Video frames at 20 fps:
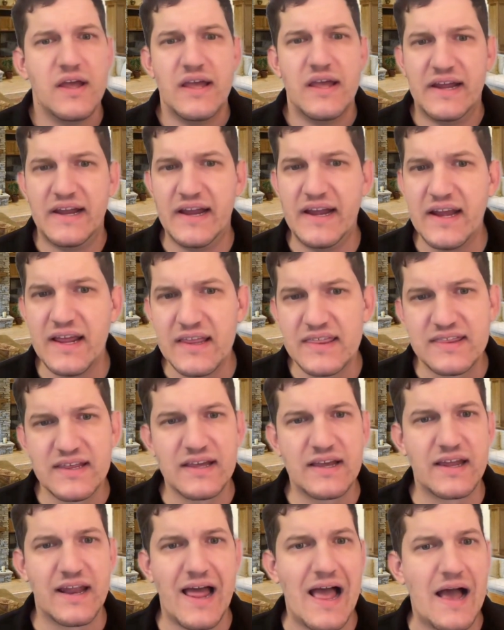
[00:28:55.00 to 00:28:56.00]

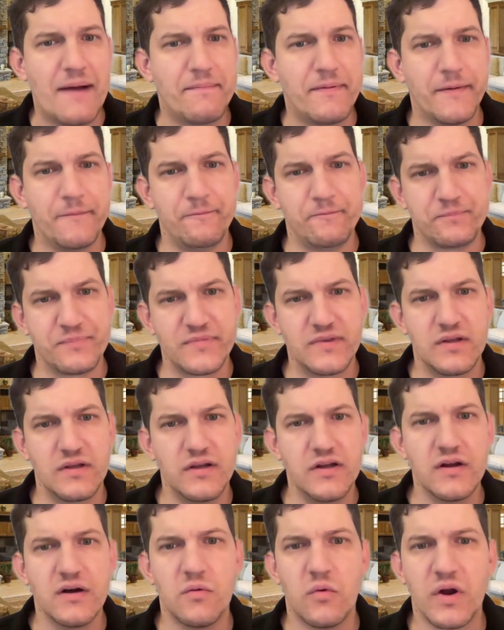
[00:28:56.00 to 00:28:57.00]
Anything can happen.
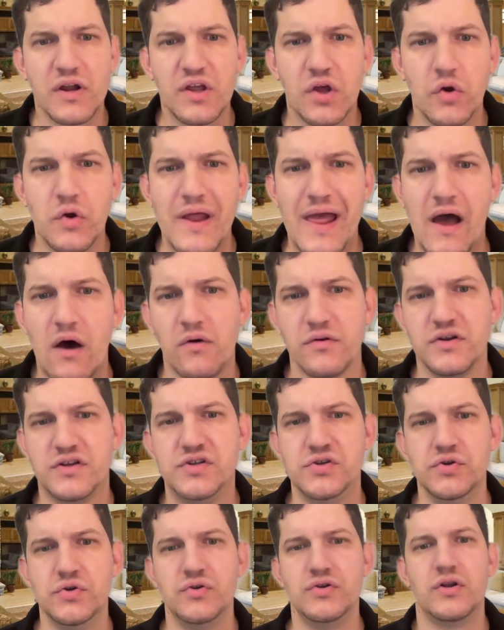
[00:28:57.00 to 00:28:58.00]
You don't want to go
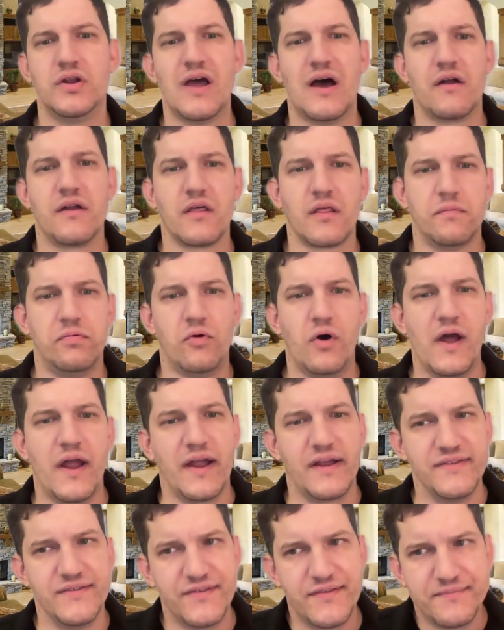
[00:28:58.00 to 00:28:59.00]
down on the
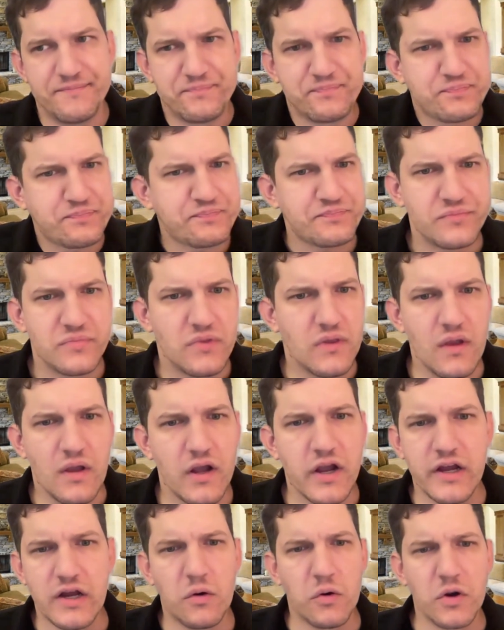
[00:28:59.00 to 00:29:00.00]
plains.
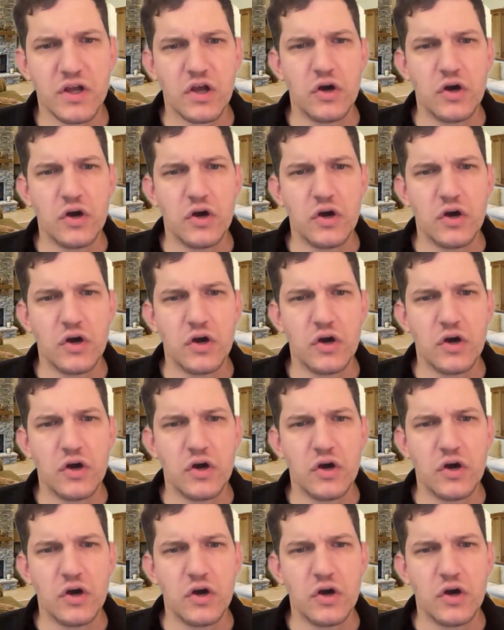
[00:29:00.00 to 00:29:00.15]
You don't want to go